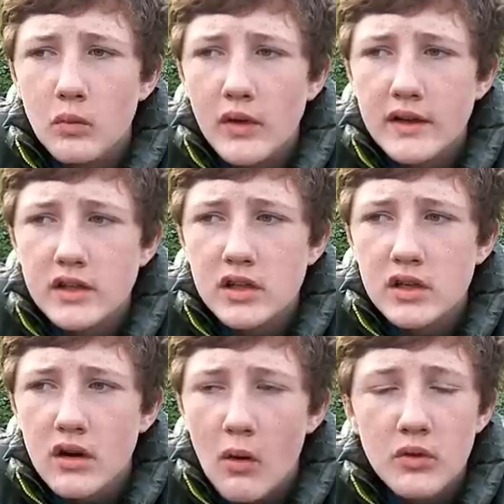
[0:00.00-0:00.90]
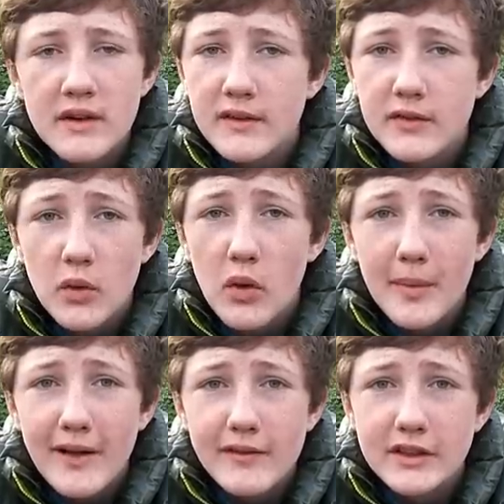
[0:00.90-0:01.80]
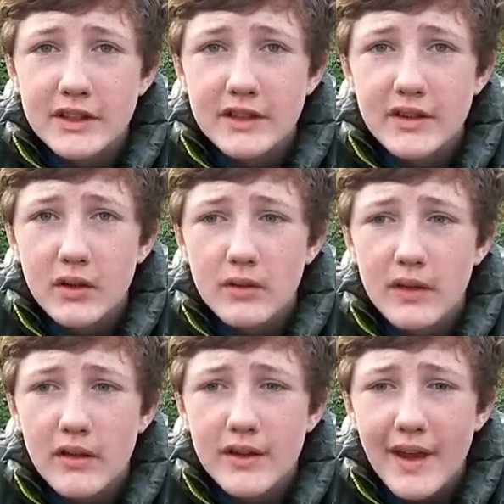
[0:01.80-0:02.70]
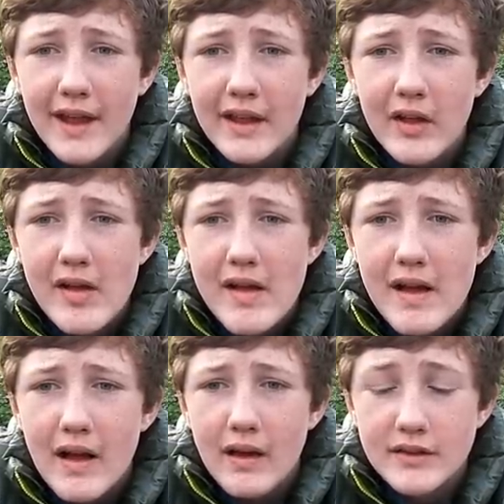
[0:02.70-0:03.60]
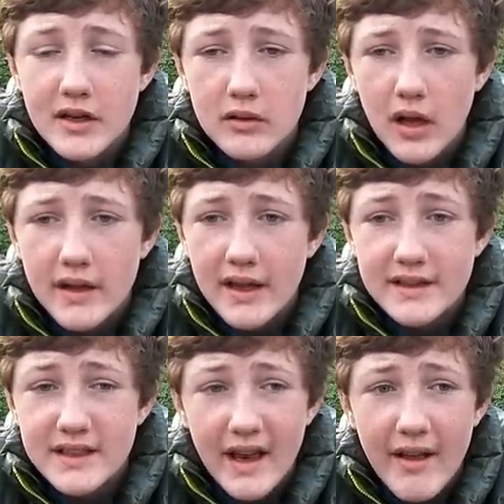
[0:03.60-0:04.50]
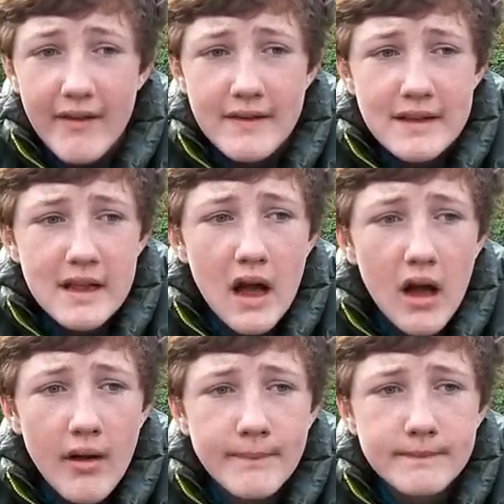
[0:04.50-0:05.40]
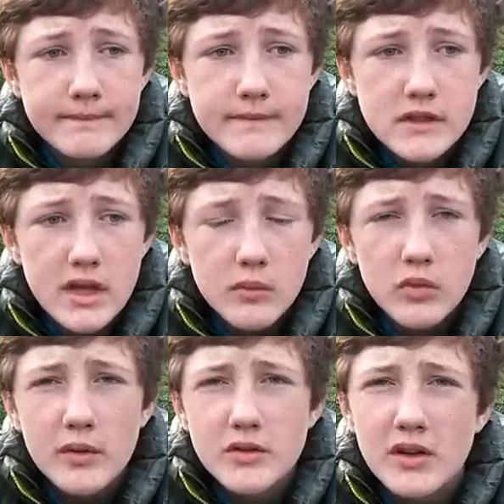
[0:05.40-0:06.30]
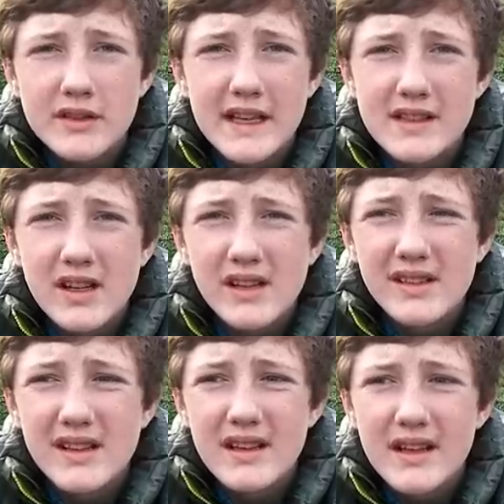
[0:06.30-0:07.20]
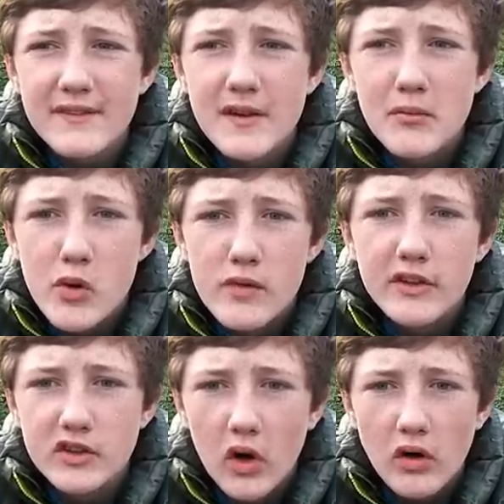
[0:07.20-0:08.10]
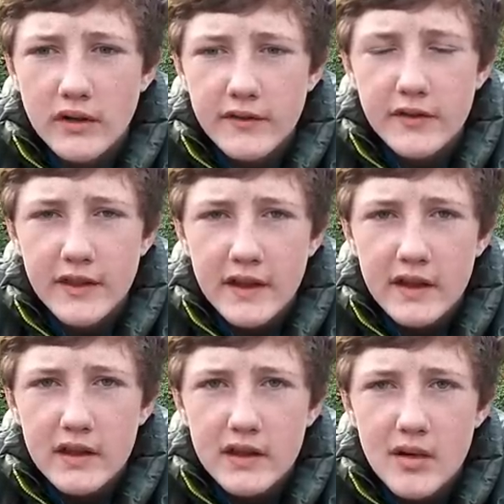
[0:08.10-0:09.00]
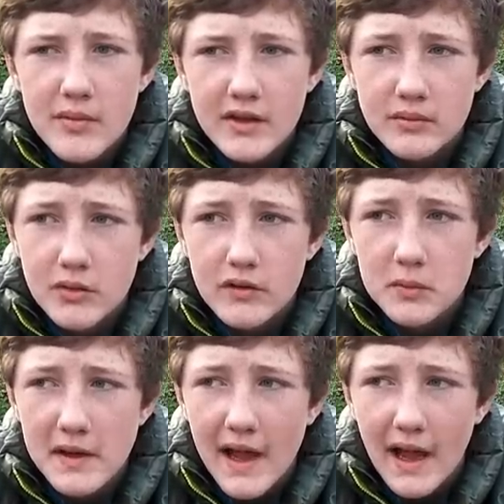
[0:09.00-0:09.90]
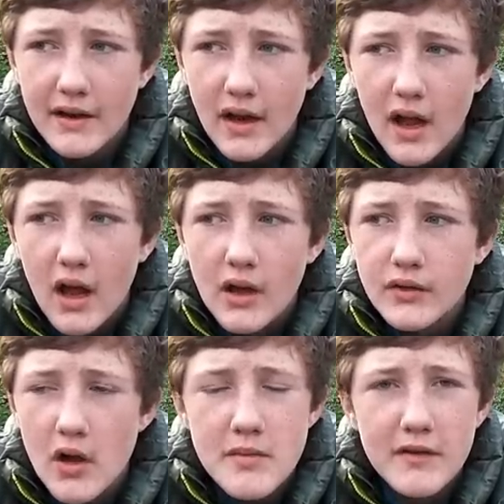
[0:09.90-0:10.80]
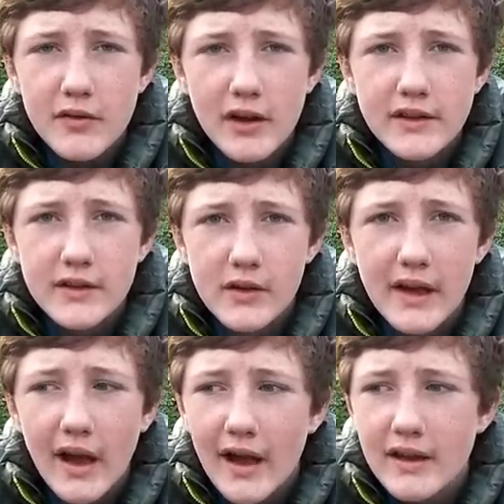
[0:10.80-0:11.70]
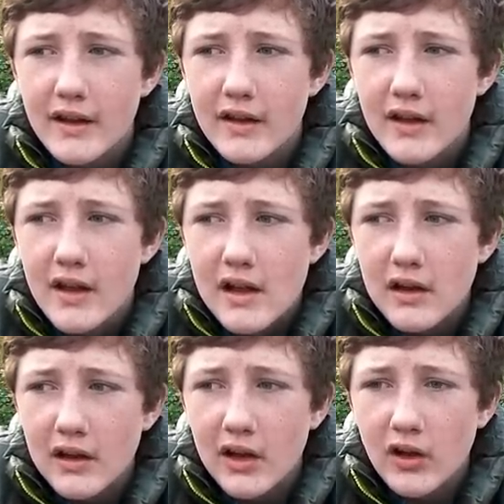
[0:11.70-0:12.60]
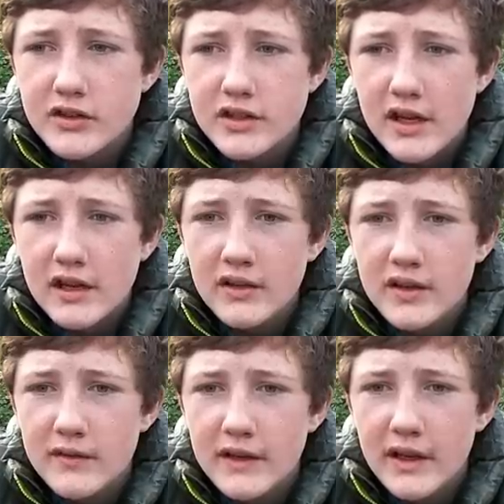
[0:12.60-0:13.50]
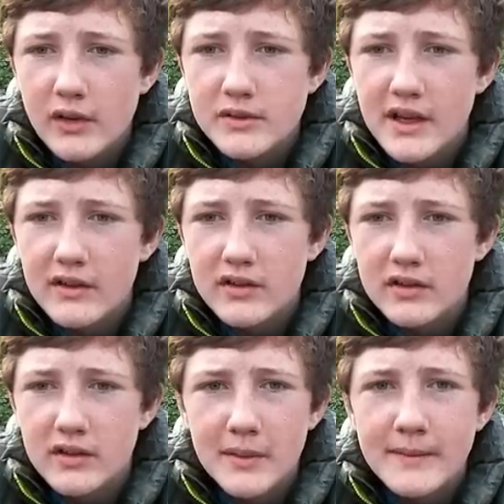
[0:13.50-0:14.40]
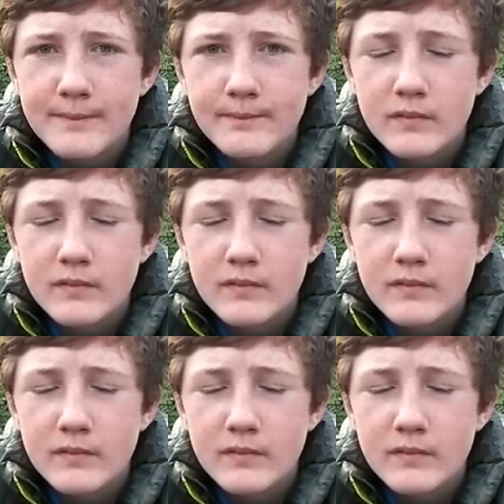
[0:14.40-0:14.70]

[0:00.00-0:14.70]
which I wouldn't even have thought about fishing until the other day, until like yesterday. So what I'm trying to say is, like, if a move is on, if you think there's a move to be had, don't be afraid to do it. I had like last year, you see video 6 or something,